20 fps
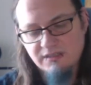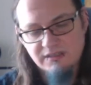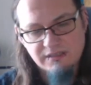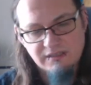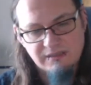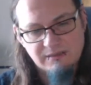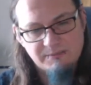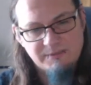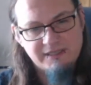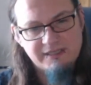
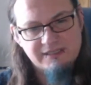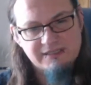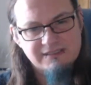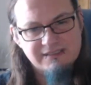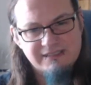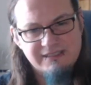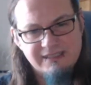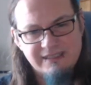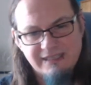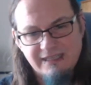I mean,
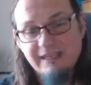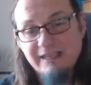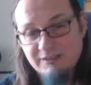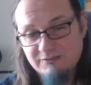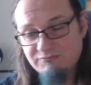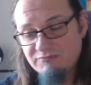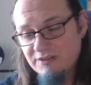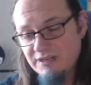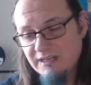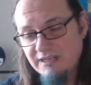it's
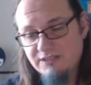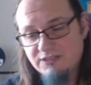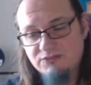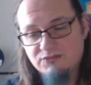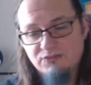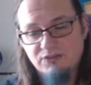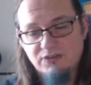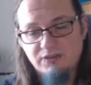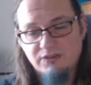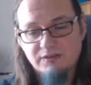really
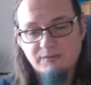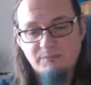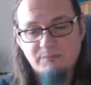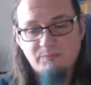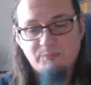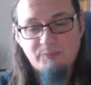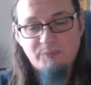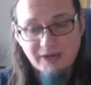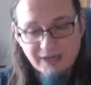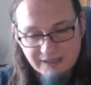strong.
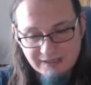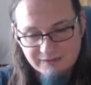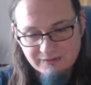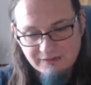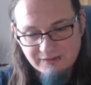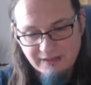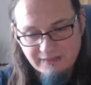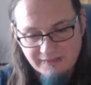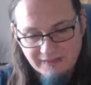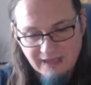But
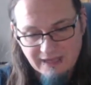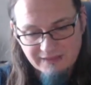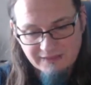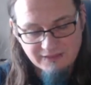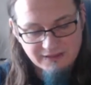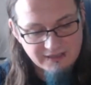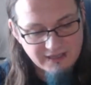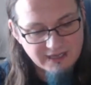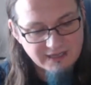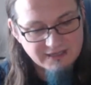the
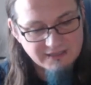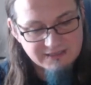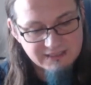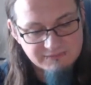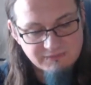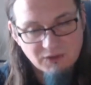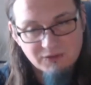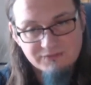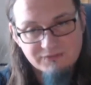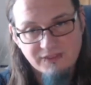negative
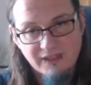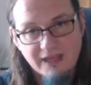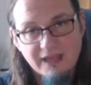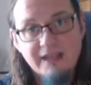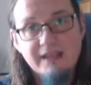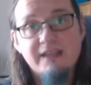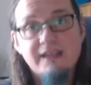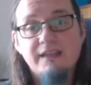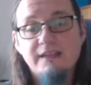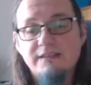of
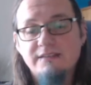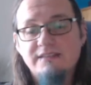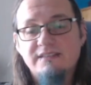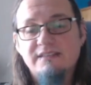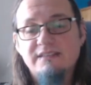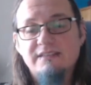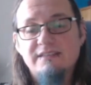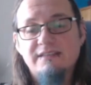that is